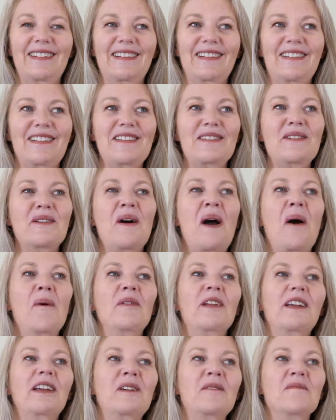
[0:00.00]
Do you know how
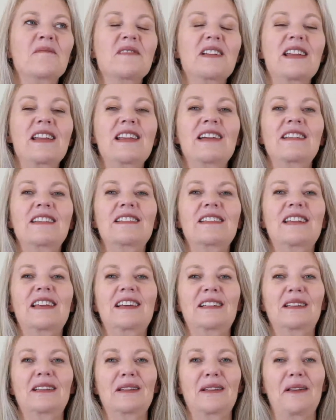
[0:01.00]
many comedians
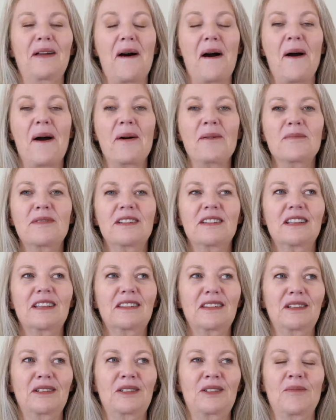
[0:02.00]
get lobbed that
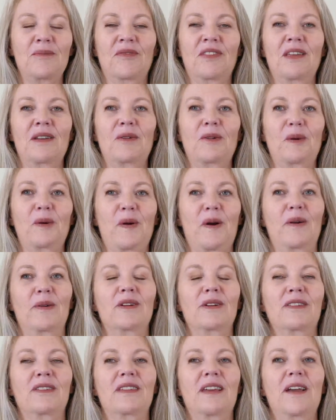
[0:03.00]
there's something wrong
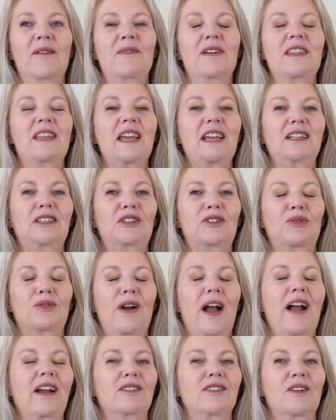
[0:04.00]
with them and they
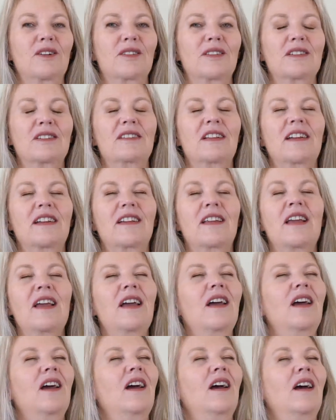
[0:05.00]
attract all this negative?
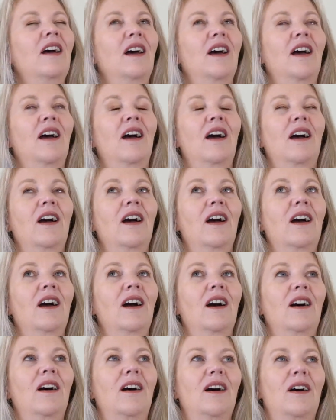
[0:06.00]

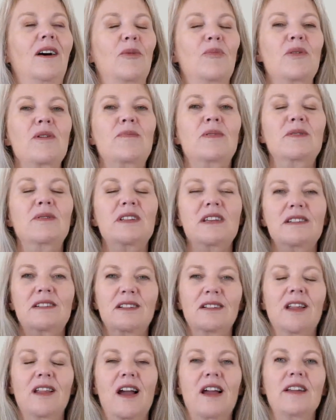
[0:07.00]
Oh, people need to
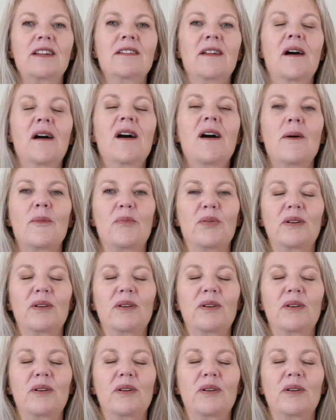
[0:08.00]
lighten up.